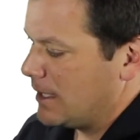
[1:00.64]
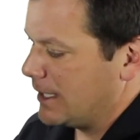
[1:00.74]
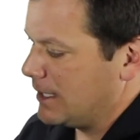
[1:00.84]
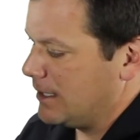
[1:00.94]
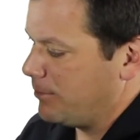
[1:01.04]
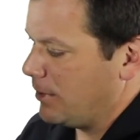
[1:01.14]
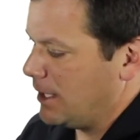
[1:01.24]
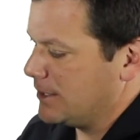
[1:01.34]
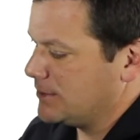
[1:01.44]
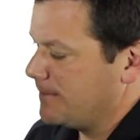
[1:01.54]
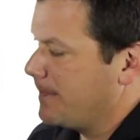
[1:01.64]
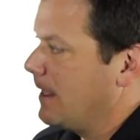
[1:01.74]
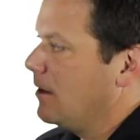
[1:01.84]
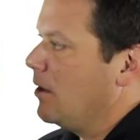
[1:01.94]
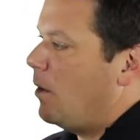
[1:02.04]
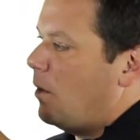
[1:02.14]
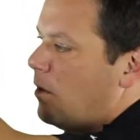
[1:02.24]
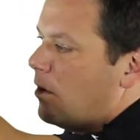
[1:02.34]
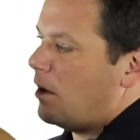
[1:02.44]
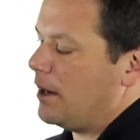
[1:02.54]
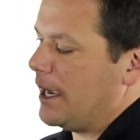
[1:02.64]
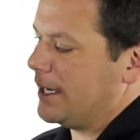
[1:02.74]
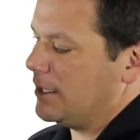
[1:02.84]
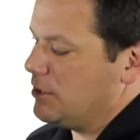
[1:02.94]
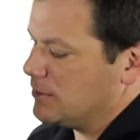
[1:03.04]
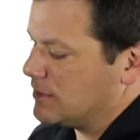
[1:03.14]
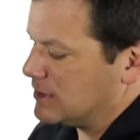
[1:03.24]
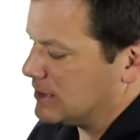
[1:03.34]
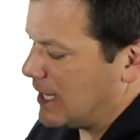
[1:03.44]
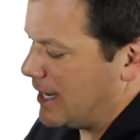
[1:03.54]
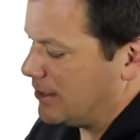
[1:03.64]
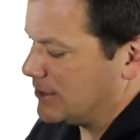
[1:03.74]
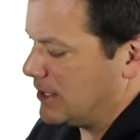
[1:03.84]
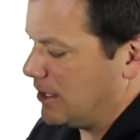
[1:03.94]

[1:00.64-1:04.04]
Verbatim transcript: I can hit pause or I can use the stylus